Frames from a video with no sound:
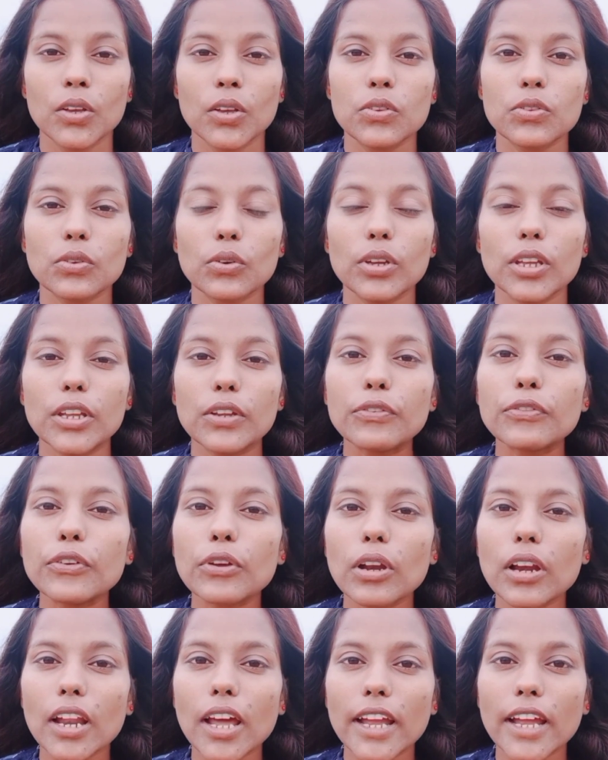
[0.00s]
So if
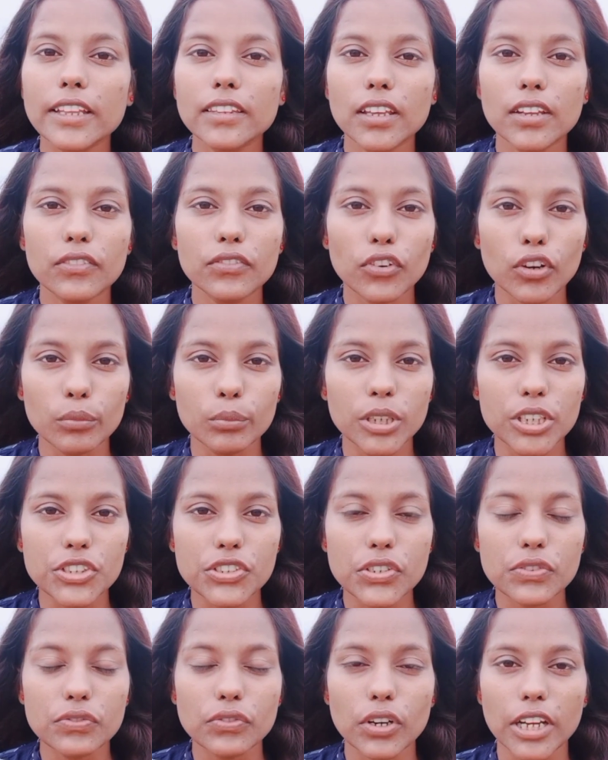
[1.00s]
you like the
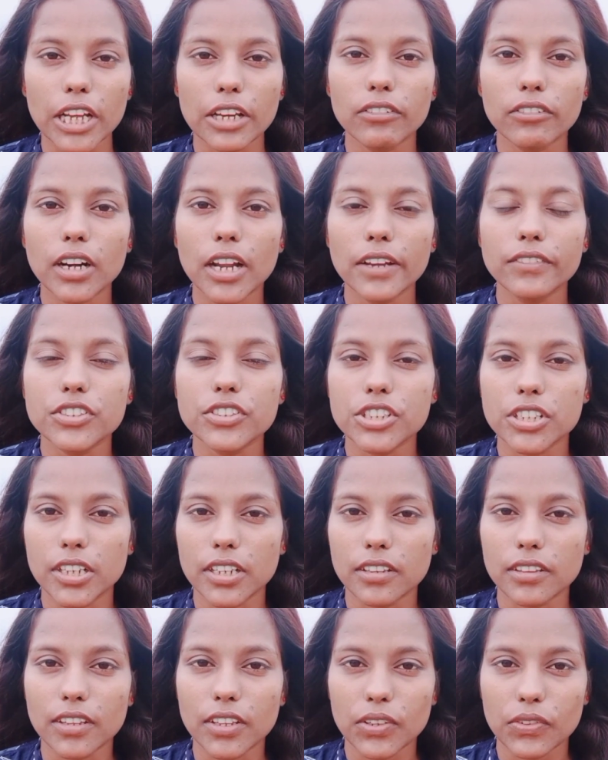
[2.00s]
information, whatever I've shared
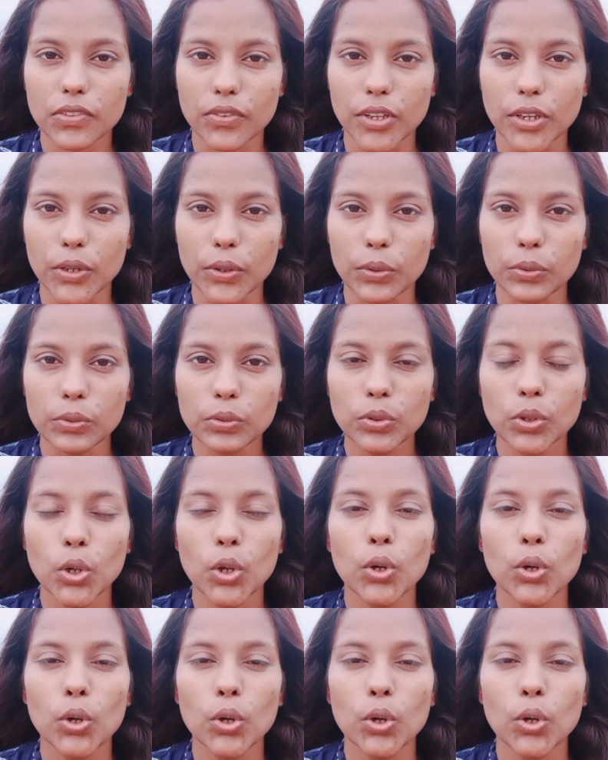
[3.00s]
in this video,